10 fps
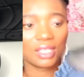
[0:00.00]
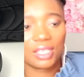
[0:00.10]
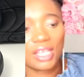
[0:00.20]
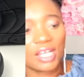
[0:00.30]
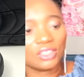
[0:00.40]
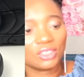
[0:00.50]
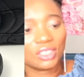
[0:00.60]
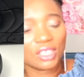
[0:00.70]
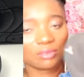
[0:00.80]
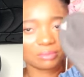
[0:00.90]
Air
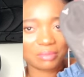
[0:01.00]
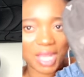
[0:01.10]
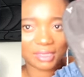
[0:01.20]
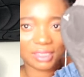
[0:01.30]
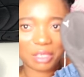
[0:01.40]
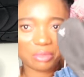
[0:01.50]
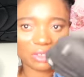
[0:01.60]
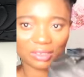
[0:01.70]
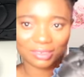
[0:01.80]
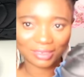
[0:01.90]
Jordan
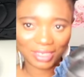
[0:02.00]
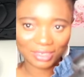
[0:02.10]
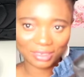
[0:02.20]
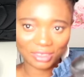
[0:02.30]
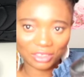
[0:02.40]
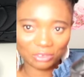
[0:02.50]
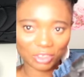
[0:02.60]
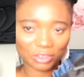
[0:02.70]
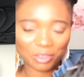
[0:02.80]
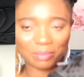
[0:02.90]
basketball. Let a little
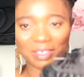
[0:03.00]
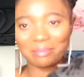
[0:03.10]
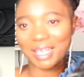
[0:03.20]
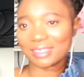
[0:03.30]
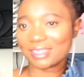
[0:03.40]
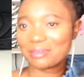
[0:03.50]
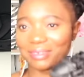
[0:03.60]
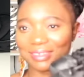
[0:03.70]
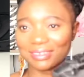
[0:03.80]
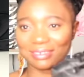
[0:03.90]
one go play
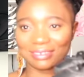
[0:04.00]
basketball.